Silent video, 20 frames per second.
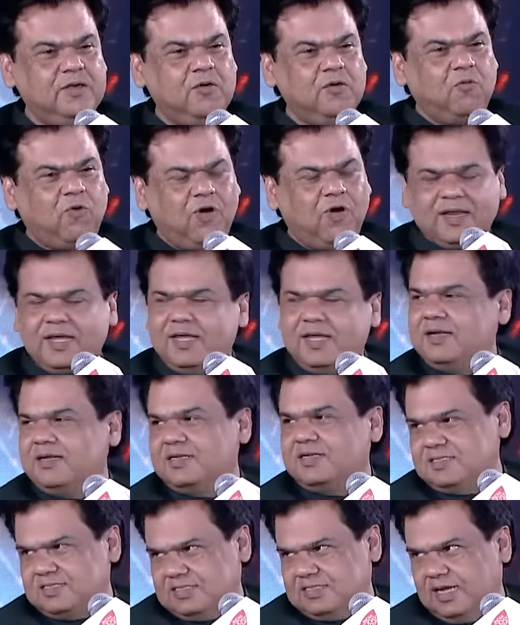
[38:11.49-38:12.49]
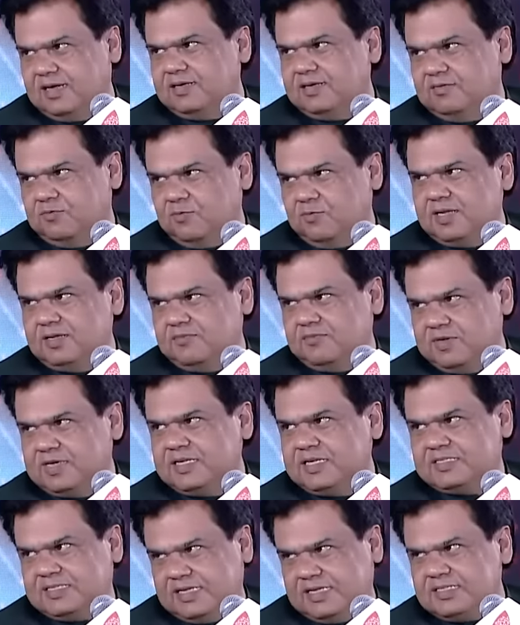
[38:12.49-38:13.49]
What I understand, what a, what
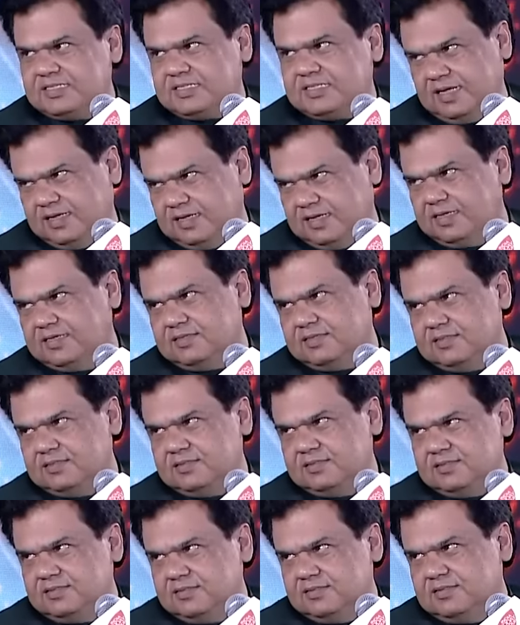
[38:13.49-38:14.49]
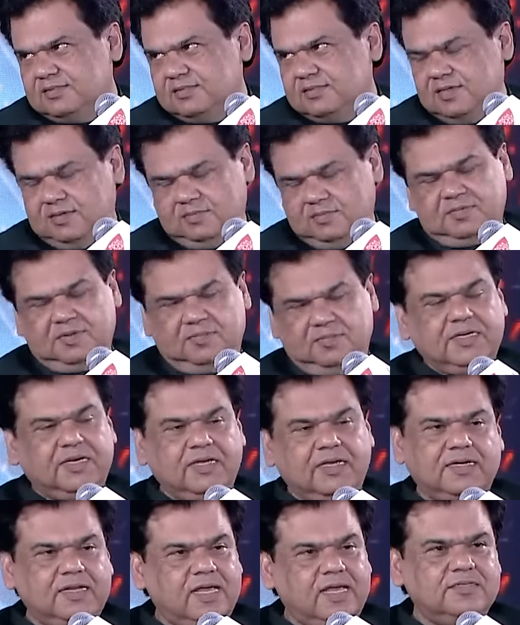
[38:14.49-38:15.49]
a sense I get, and, and the
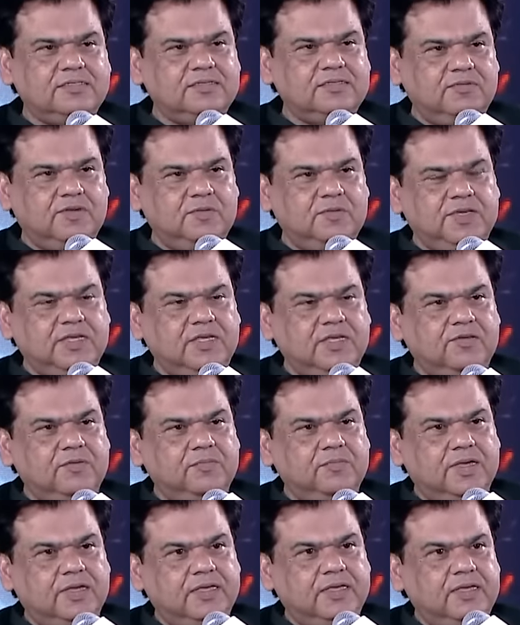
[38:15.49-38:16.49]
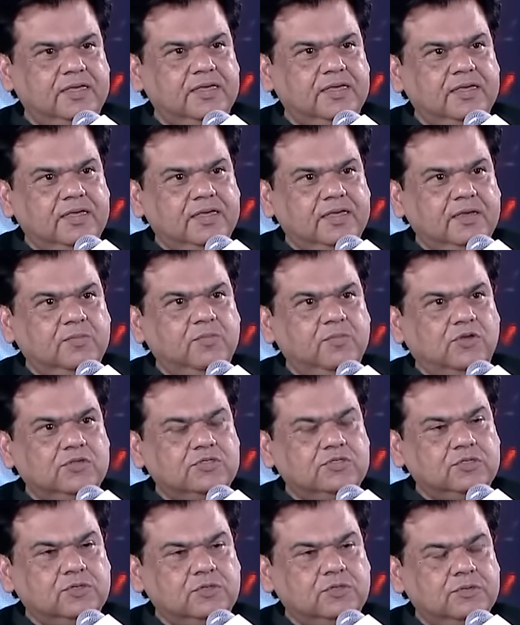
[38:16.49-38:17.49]
correct answer will be given by him
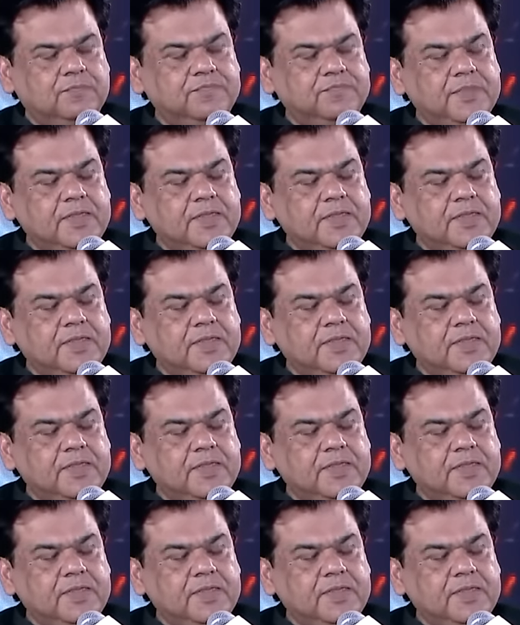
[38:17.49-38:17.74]
also.